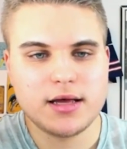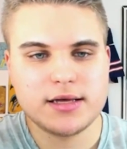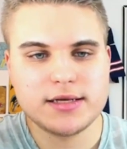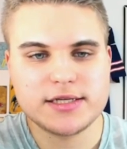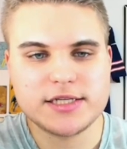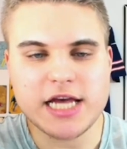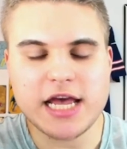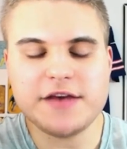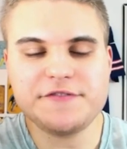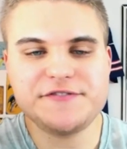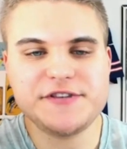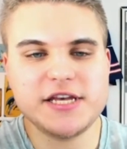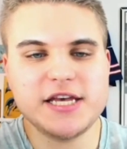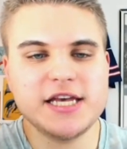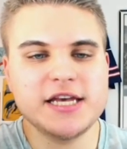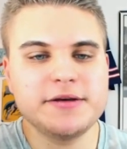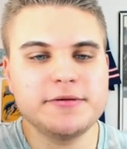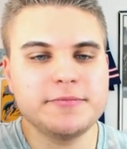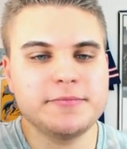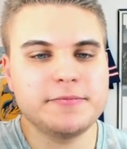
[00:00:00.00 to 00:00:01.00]

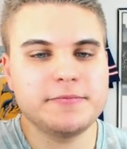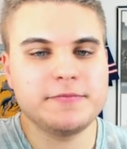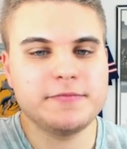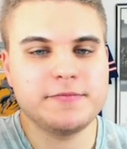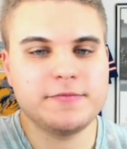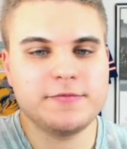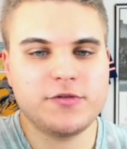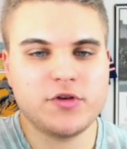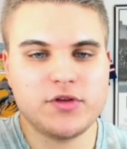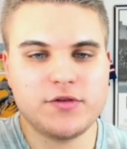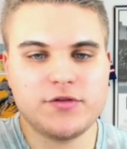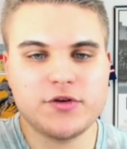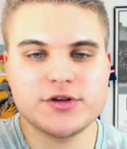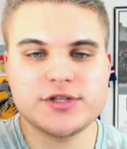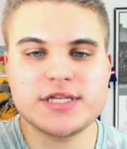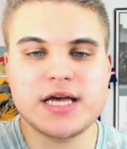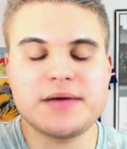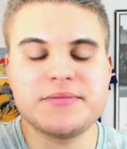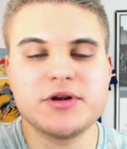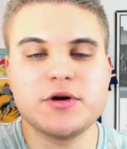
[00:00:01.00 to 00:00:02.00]
Safety, for the
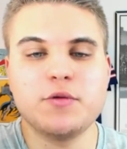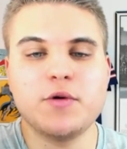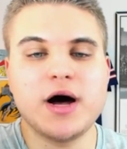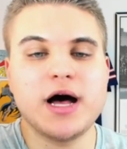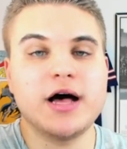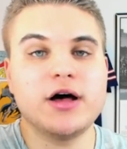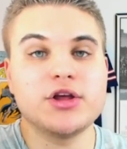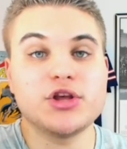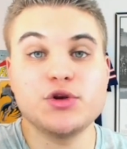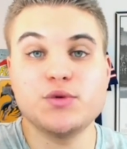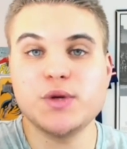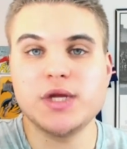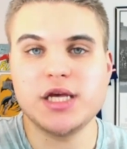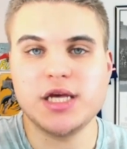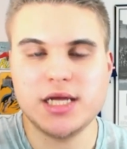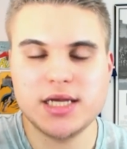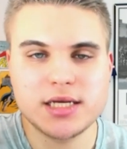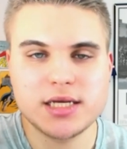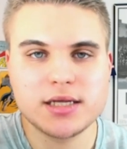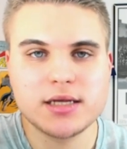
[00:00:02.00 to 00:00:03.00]
first time in a while, you
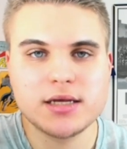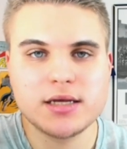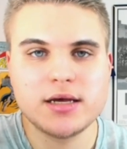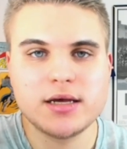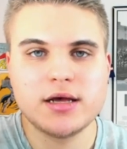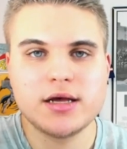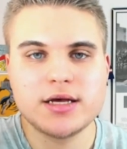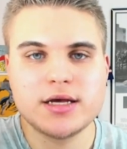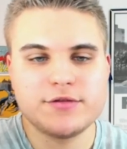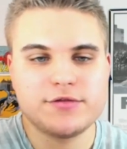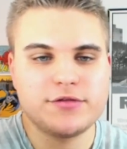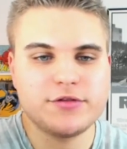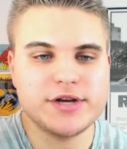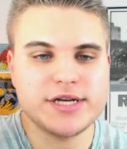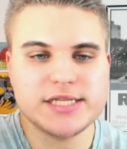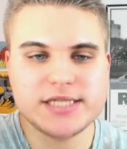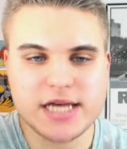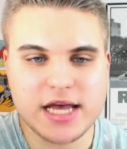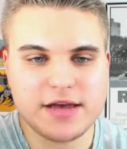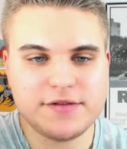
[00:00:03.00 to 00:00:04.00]
need
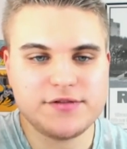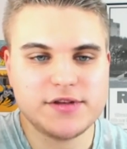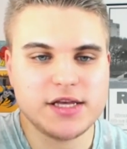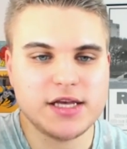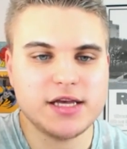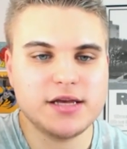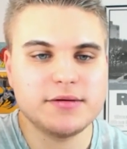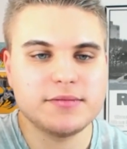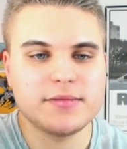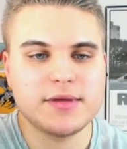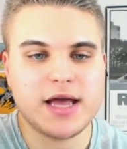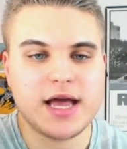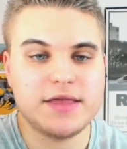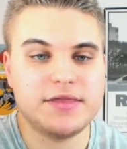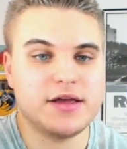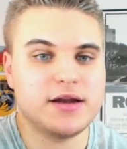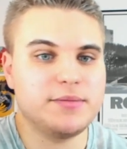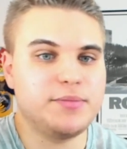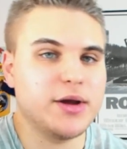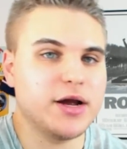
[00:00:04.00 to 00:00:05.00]
free safety.
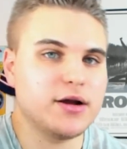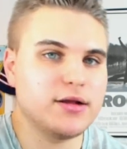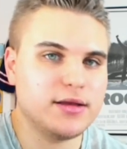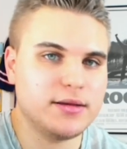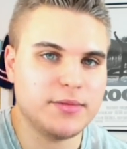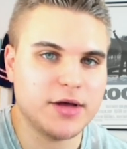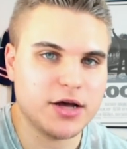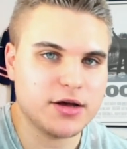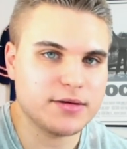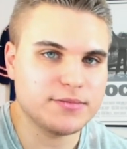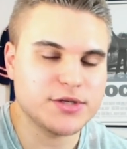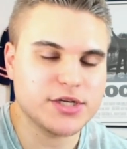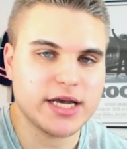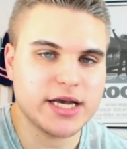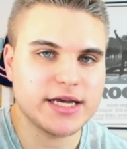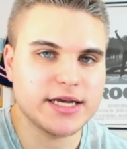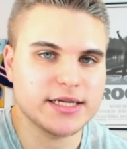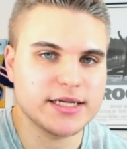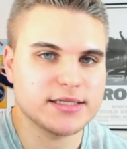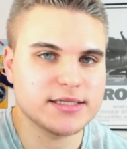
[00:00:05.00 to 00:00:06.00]
And then apparently Malcolm
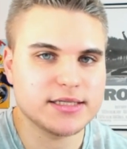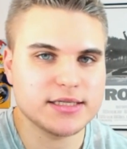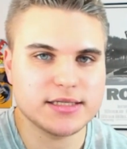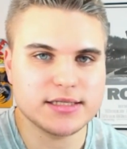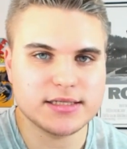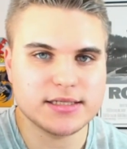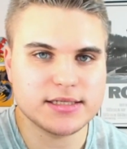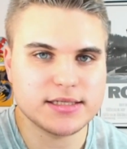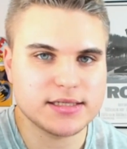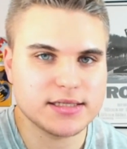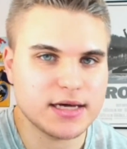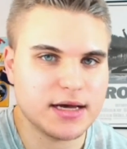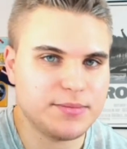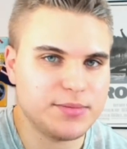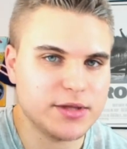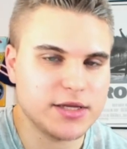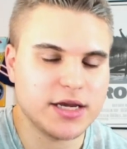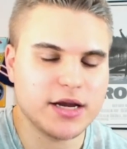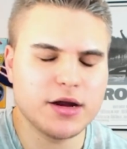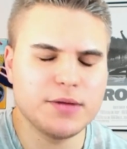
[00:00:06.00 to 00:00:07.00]
Jenkins is
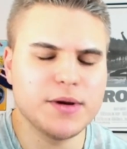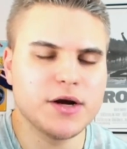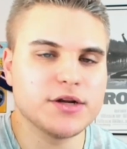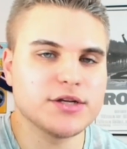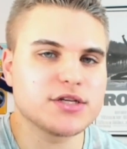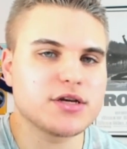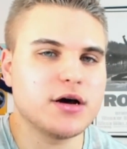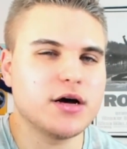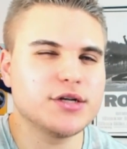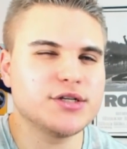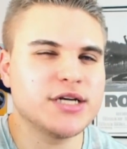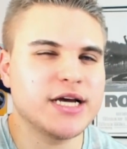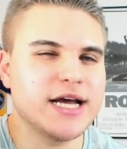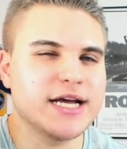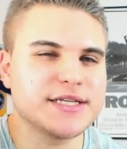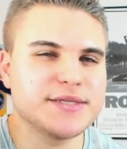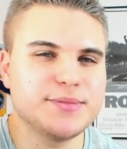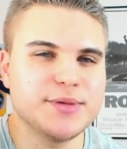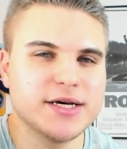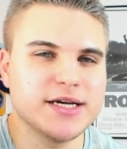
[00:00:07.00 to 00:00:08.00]
up in the air about his
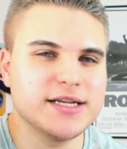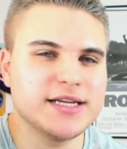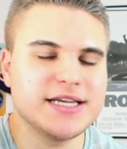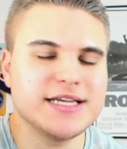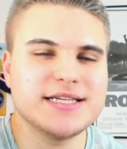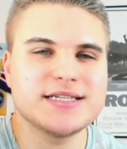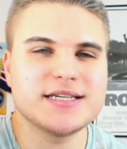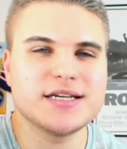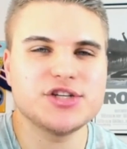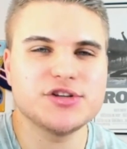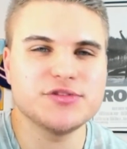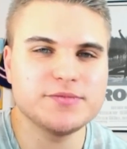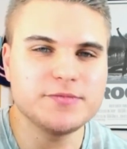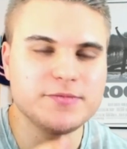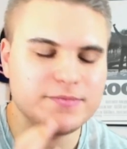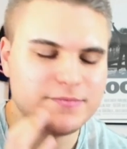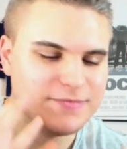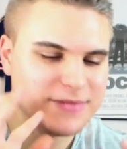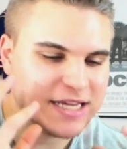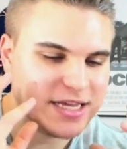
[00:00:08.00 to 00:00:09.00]
contract, but he's such an
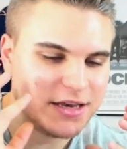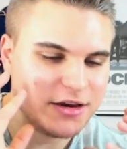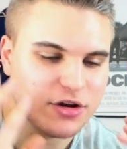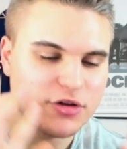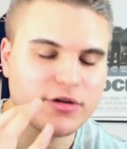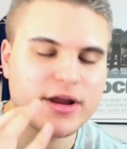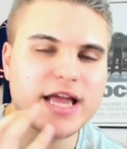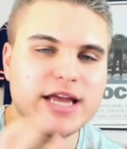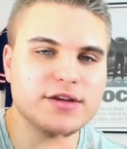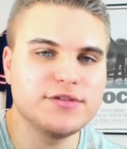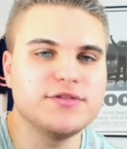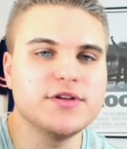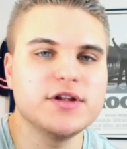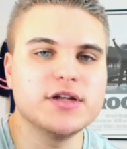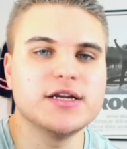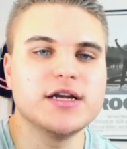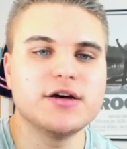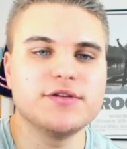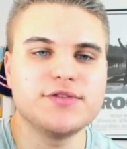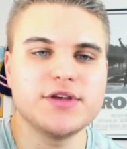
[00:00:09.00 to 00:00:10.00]
ingrained
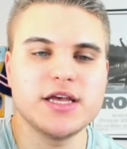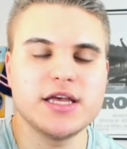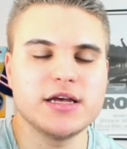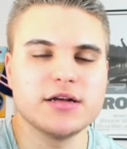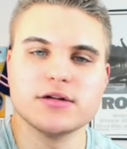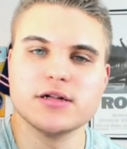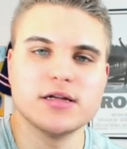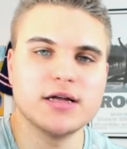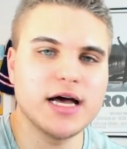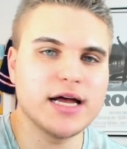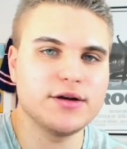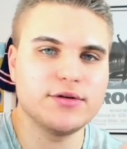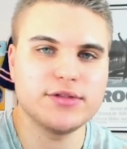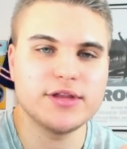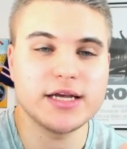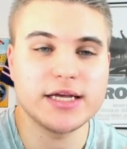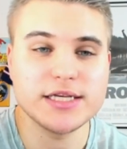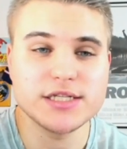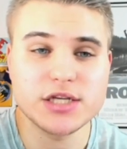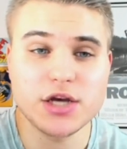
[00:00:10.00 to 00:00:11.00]
Philadelphia Eagle, I don't
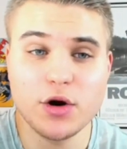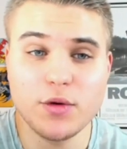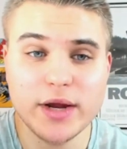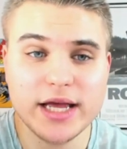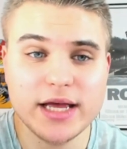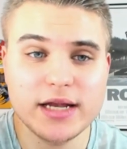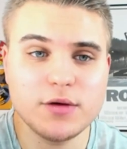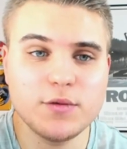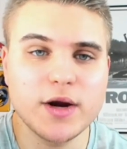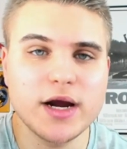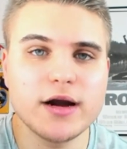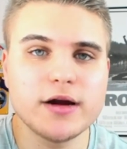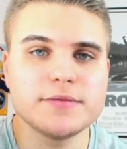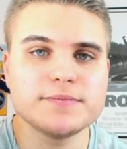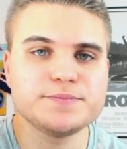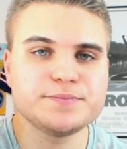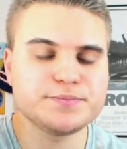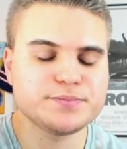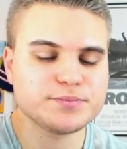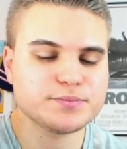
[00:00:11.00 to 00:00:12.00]
think he's going
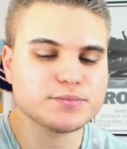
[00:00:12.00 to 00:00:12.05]
anywhere.